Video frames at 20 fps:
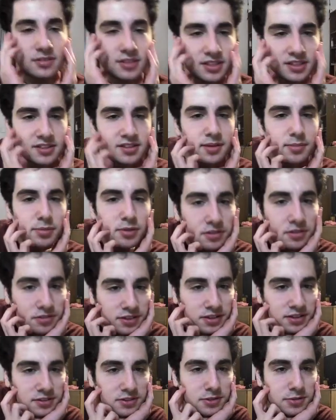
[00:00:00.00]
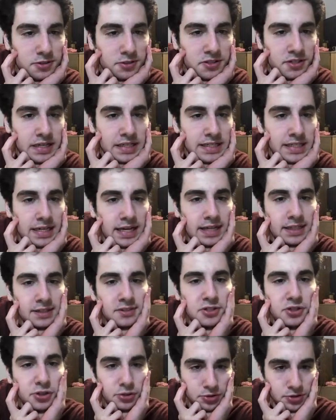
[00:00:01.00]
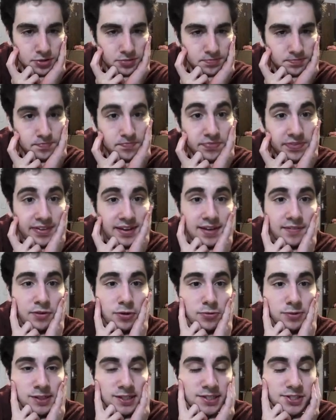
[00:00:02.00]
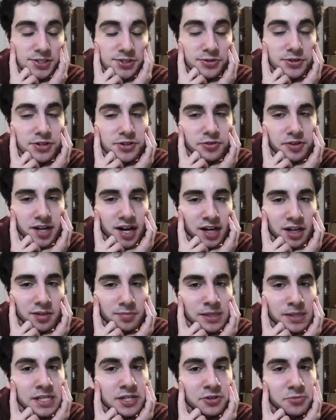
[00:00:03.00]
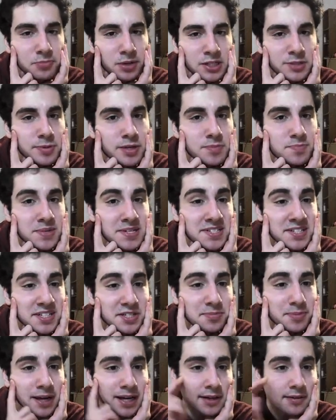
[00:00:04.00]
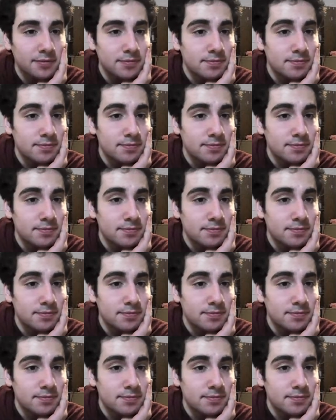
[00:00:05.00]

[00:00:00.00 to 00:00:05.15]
Number three, 299, suit. If you wear a suit, you gotta admit you must be a businessman.